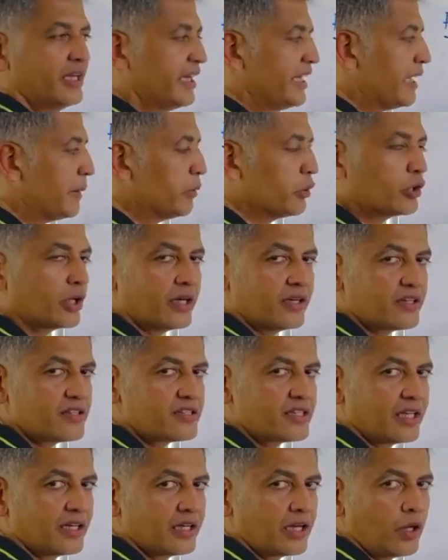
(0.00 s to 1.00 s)
Able to
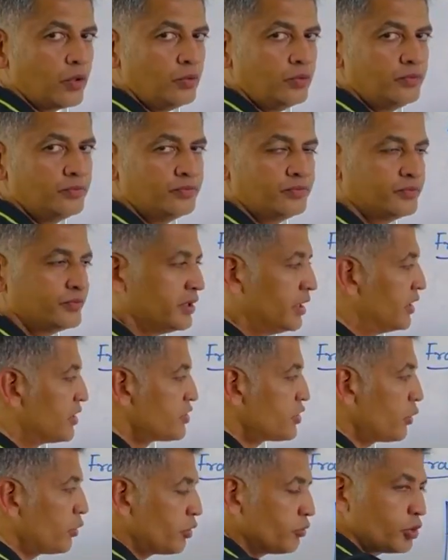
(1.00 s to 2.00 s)
understand now?
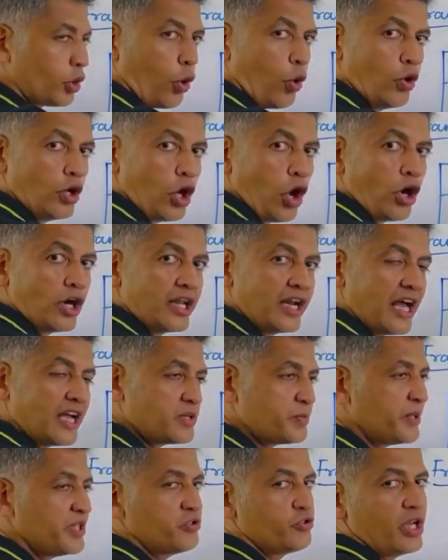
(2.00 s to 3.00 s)
So now the whole order has
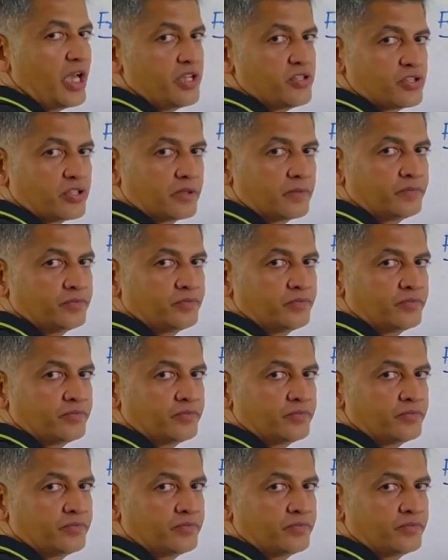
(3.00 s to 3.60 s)
been changed.